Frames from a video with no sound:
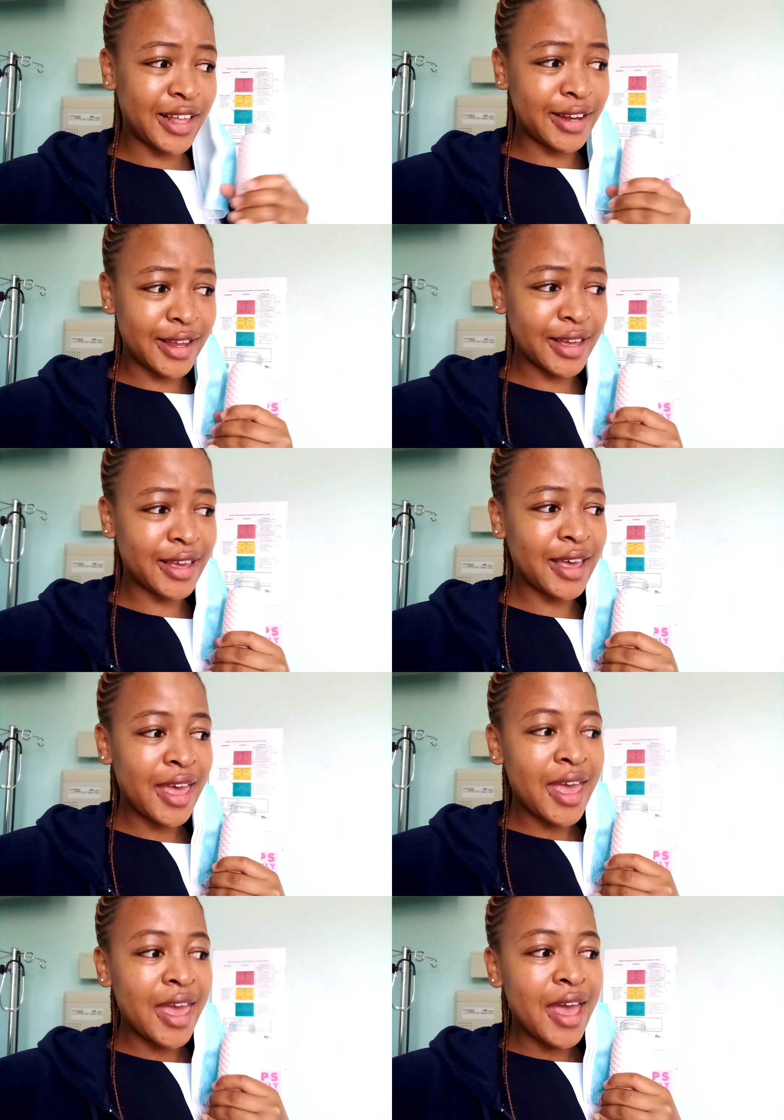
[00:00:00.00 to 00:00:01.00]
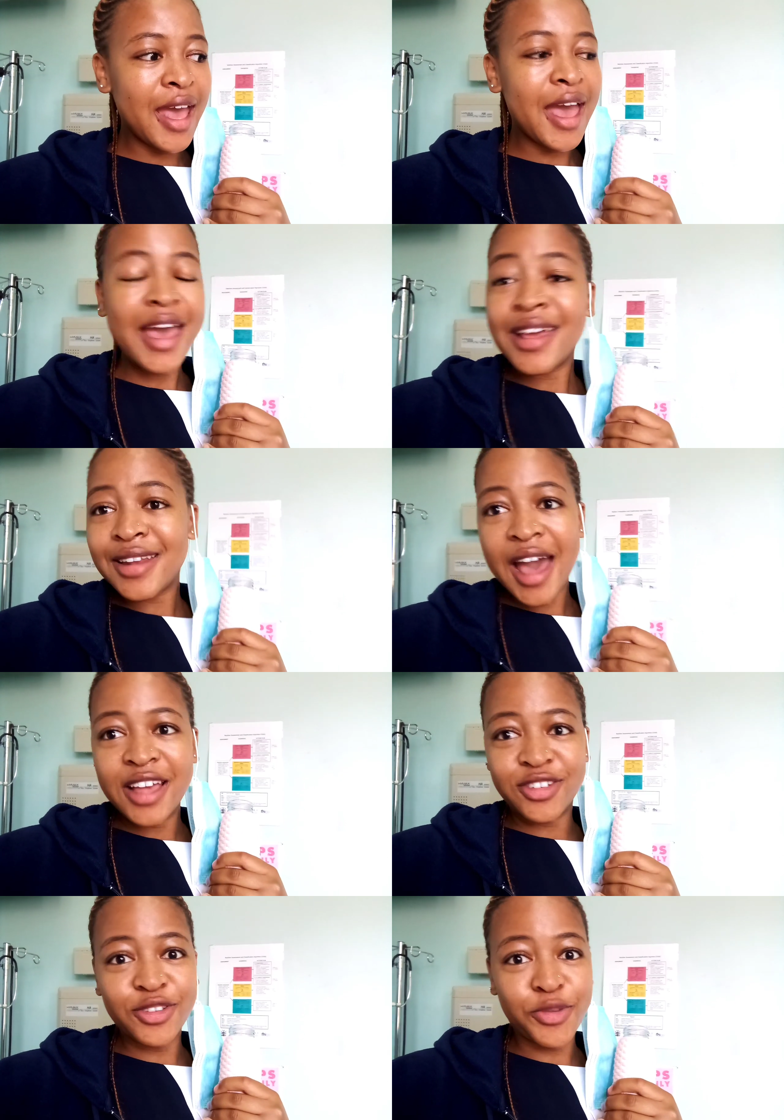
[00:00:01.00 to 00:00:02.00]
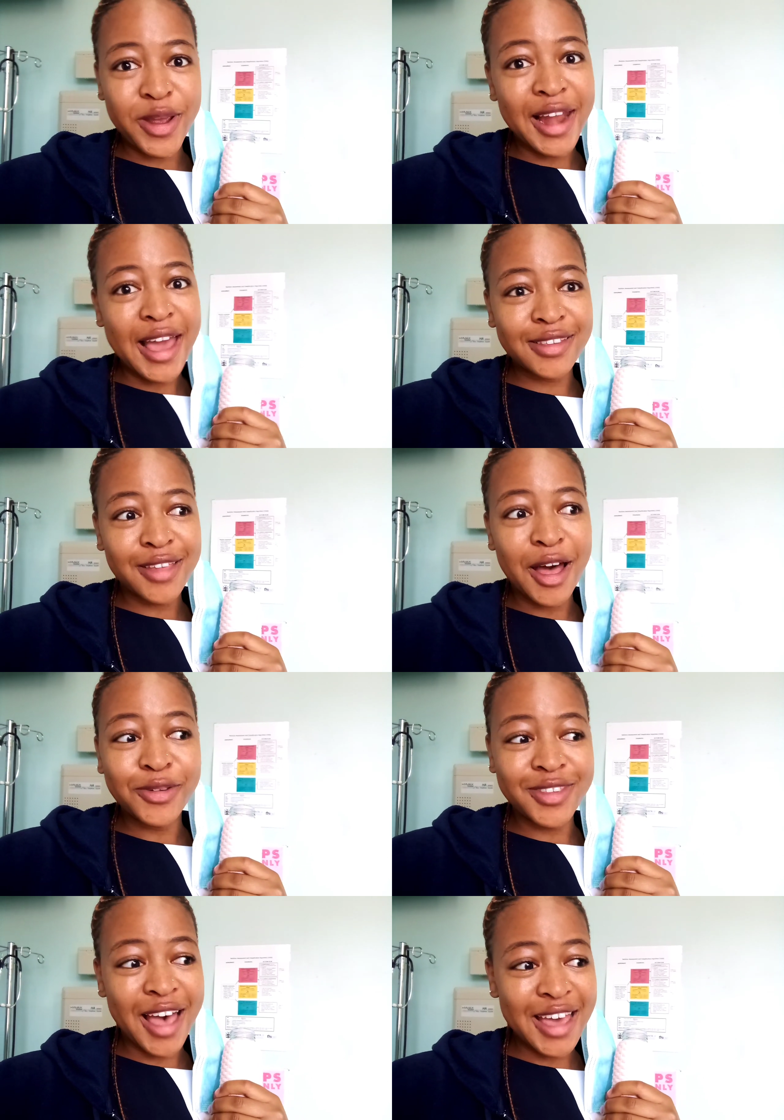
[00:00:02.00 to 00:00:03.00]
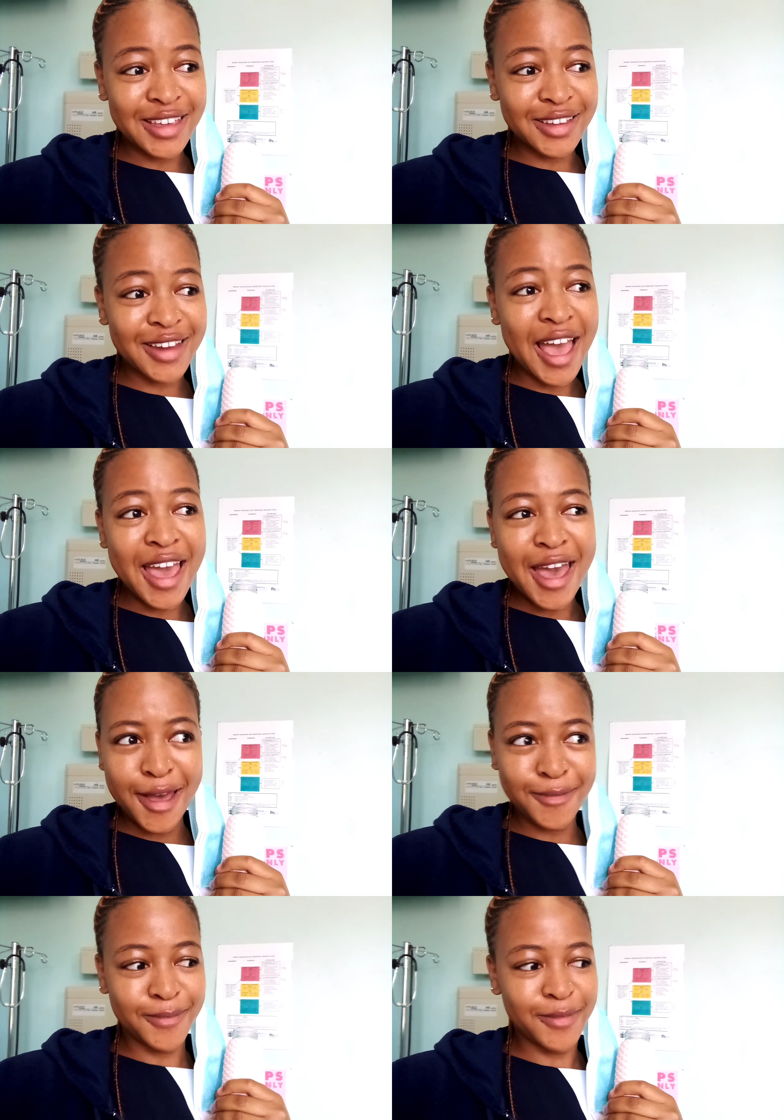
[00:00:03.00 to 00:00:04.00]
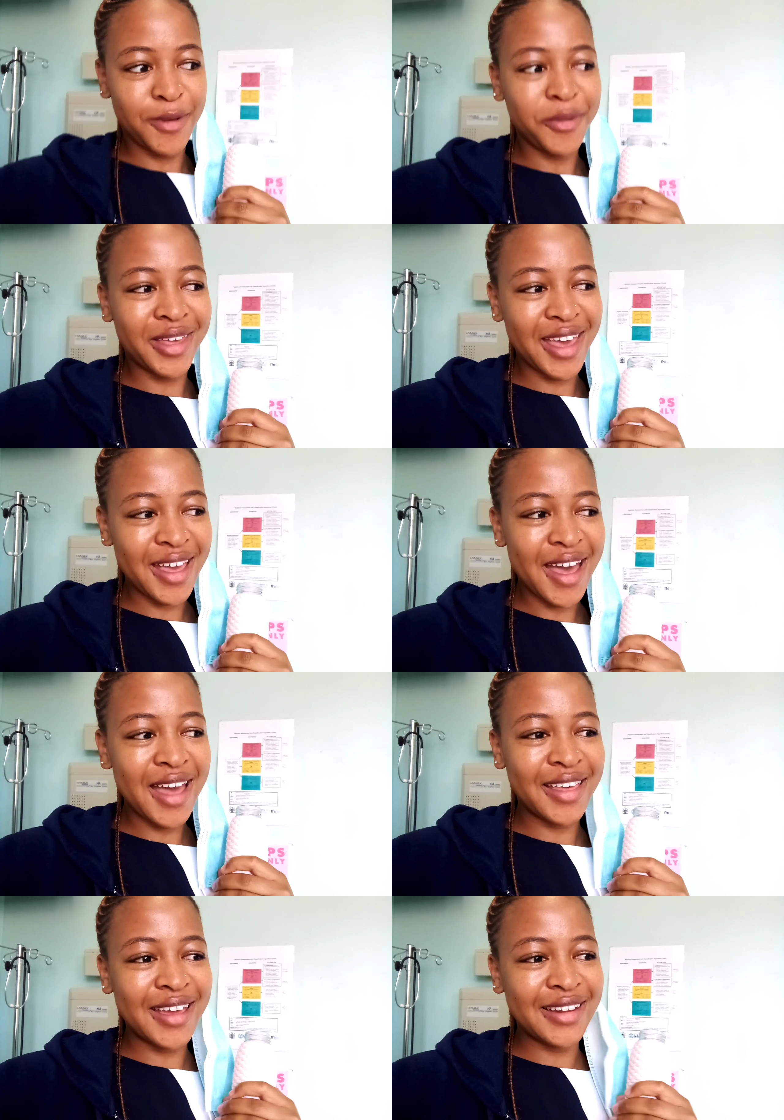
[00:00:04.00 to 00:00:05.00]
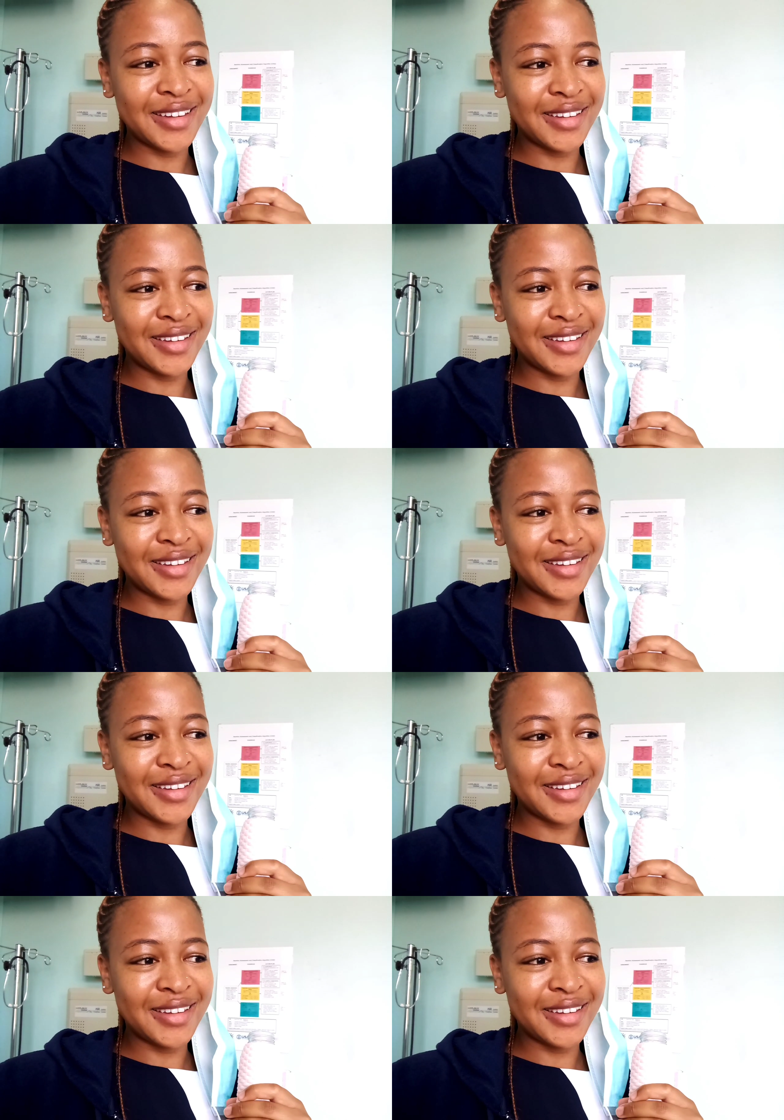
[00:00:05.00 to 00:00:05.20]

clinic and I just realized how tired I am. Okay, I can